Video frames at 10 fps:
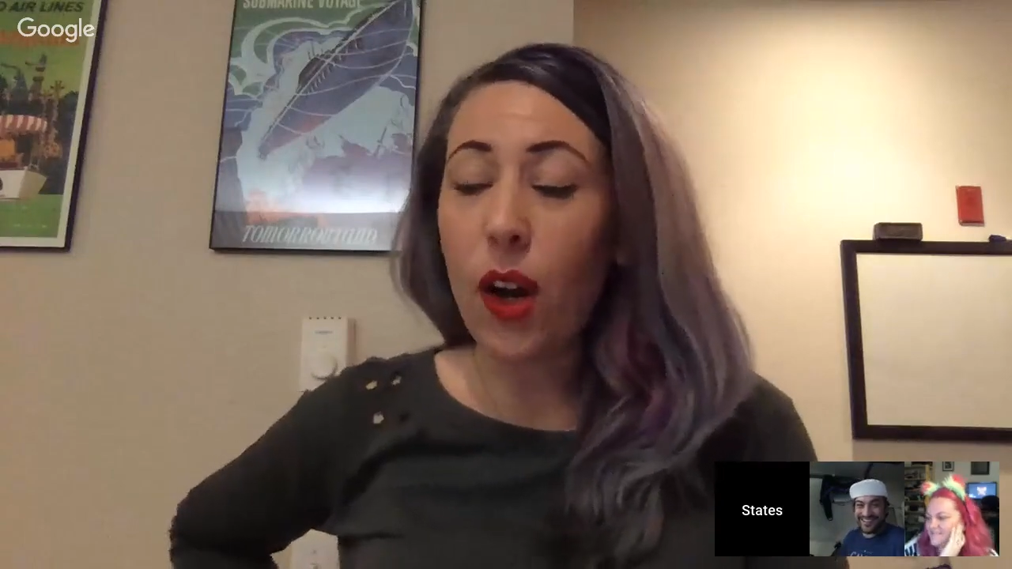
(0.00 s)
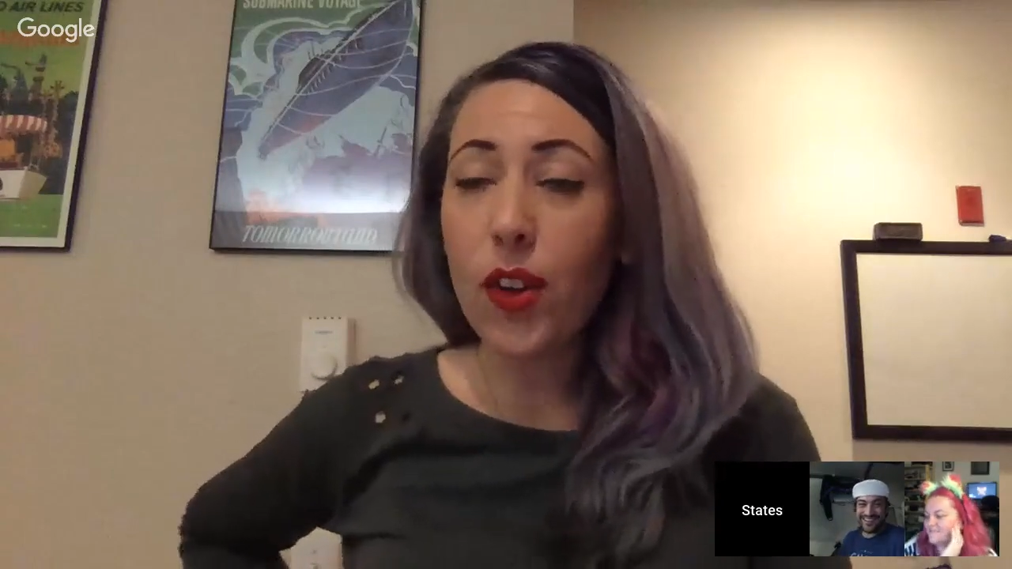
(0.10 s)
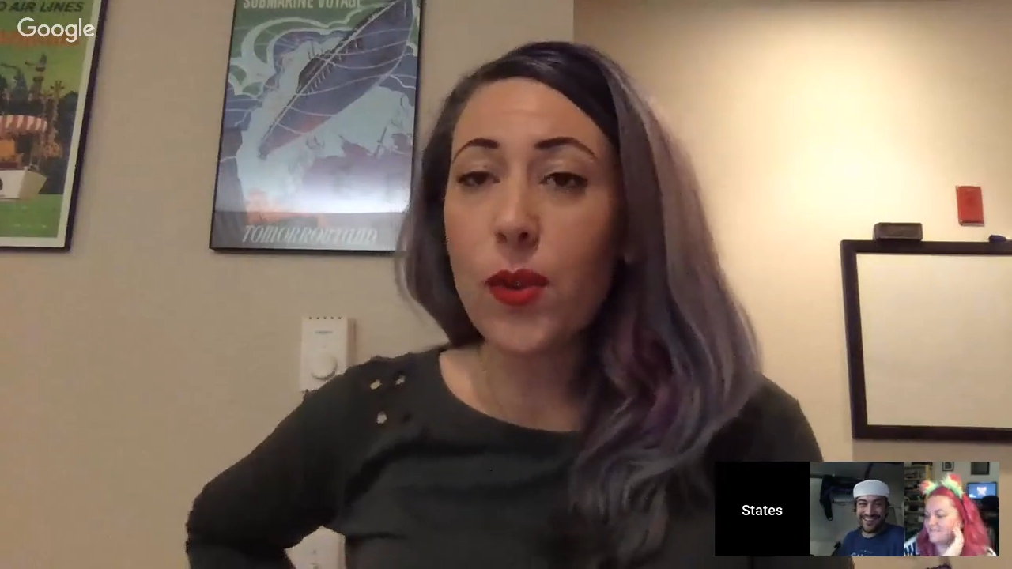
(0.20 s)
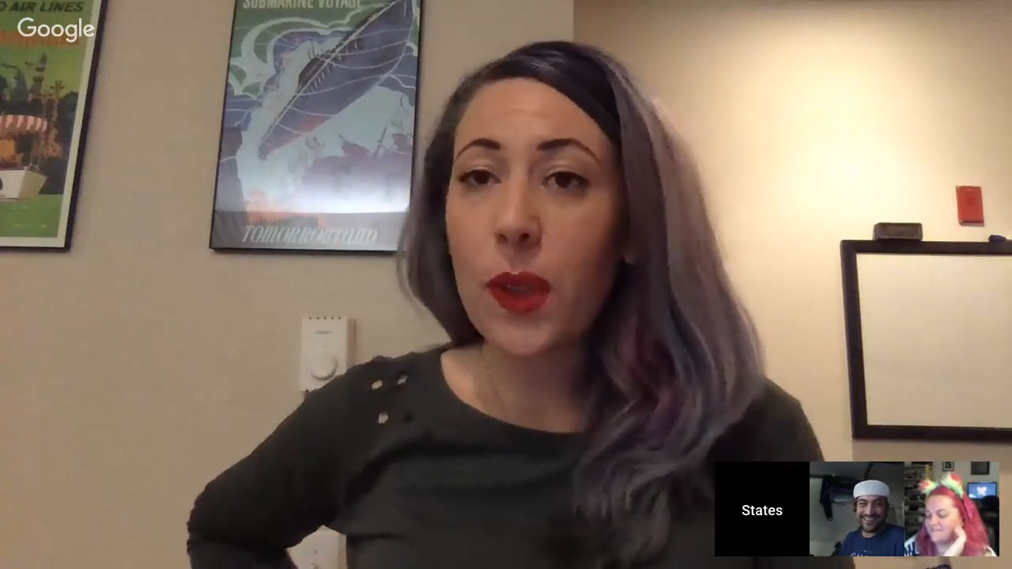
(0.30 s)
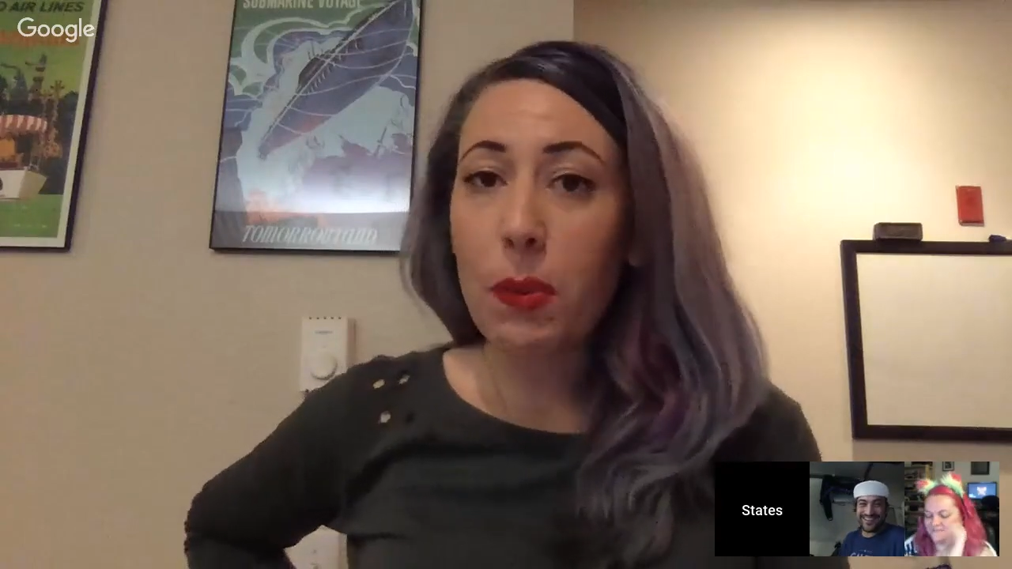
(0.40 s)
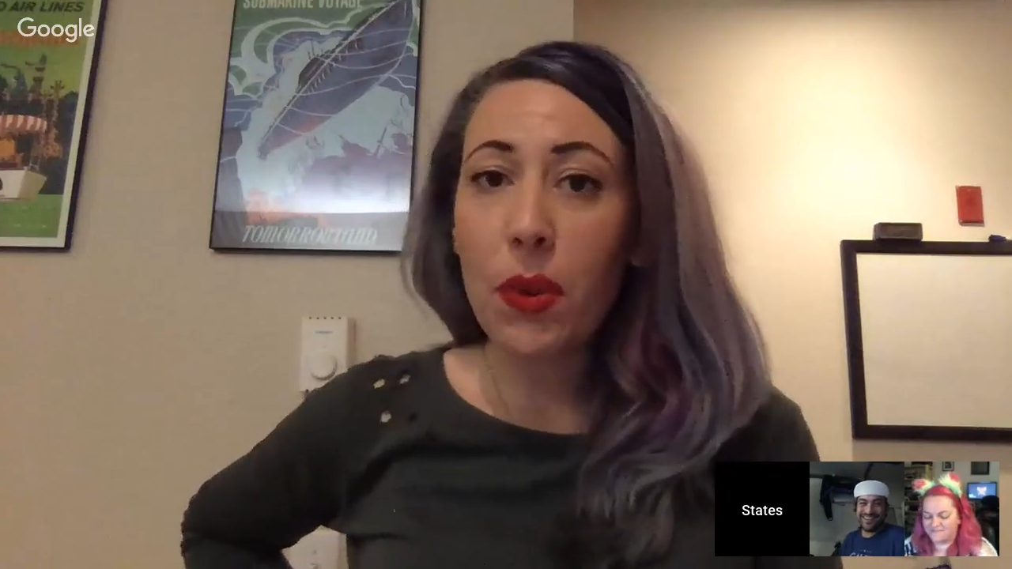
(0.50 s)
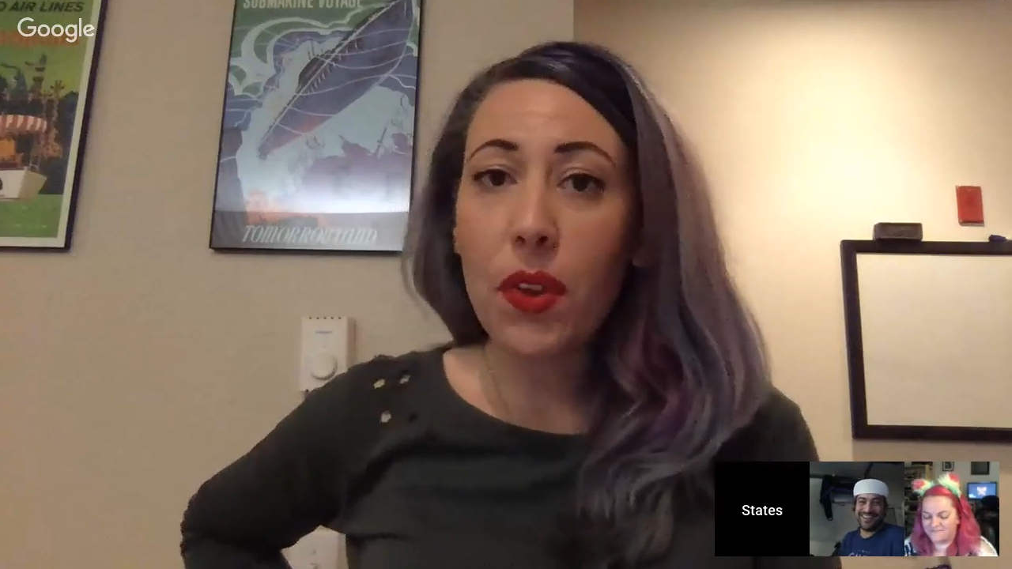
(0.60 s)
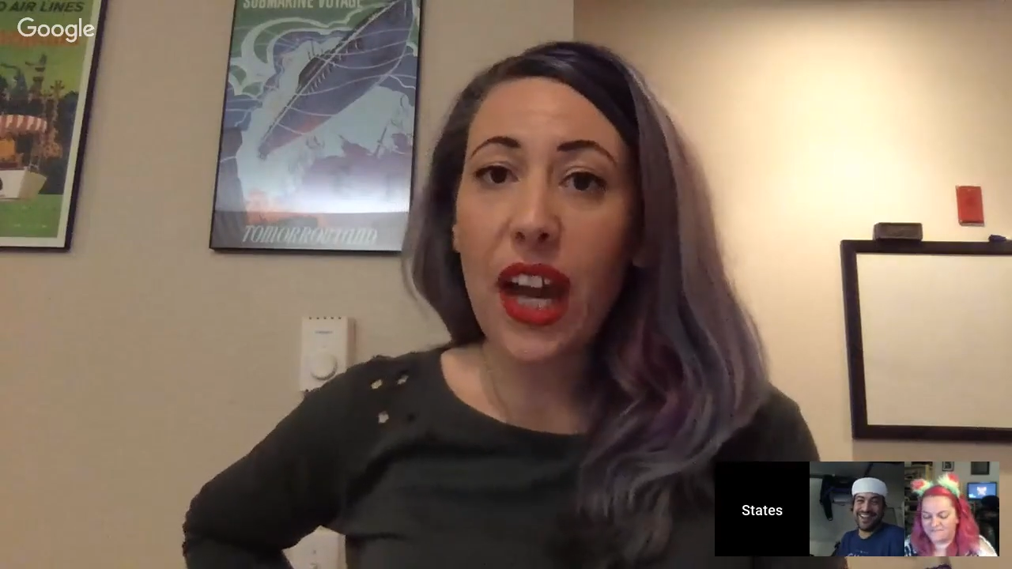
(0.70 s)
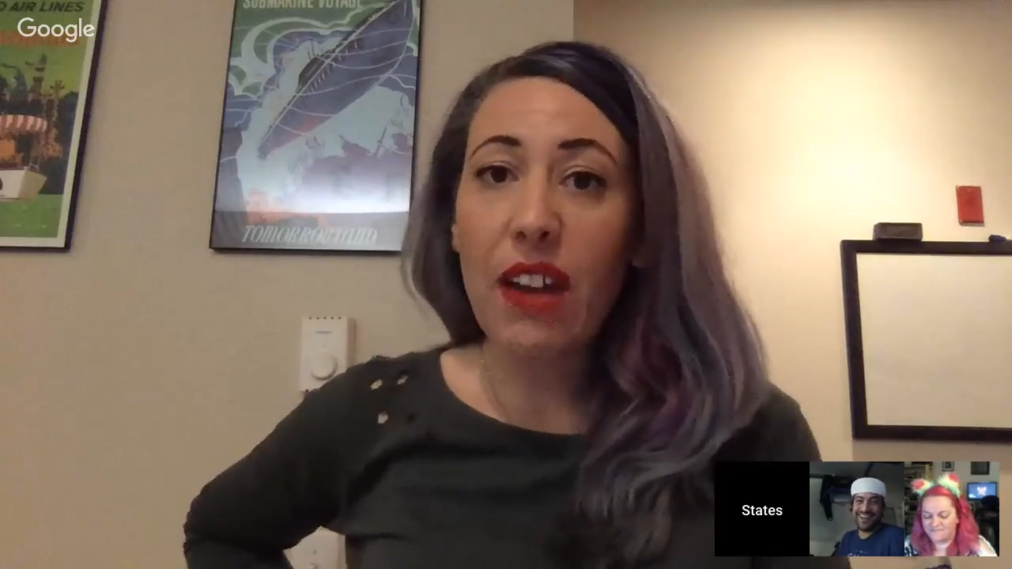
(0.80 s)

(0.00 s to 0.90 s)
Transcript: all those people that